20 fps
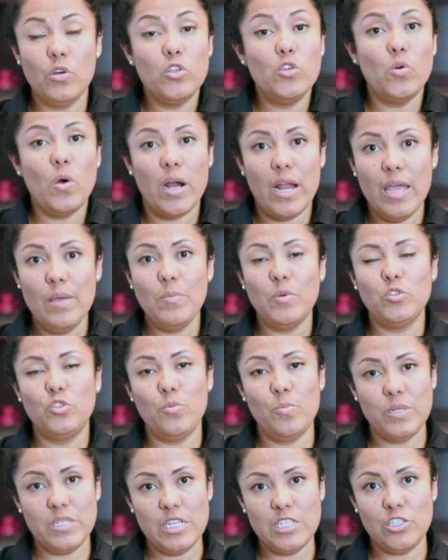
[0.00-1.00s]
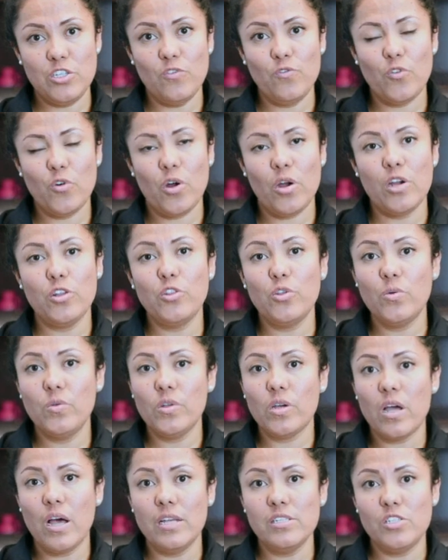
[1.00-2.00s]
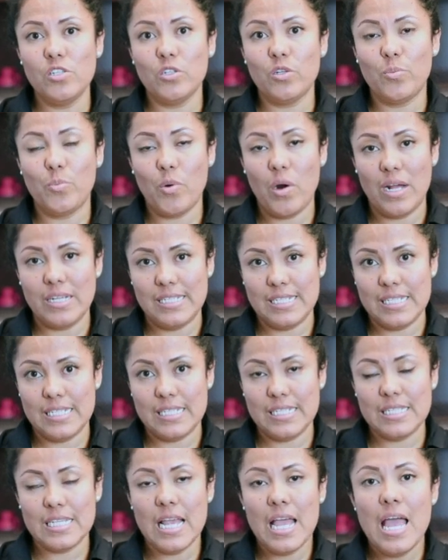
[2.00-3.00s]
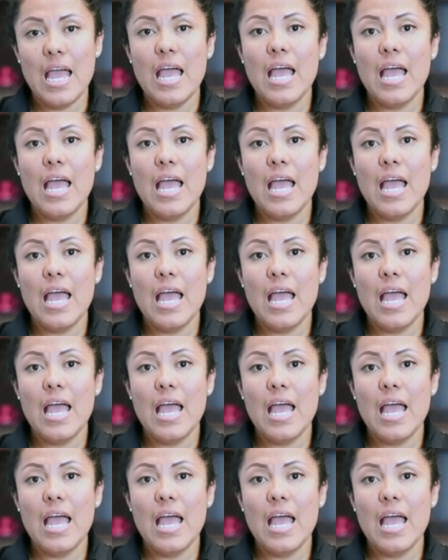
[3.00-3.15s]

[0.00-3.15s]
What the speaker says: or you are able to petition for her through the consular process.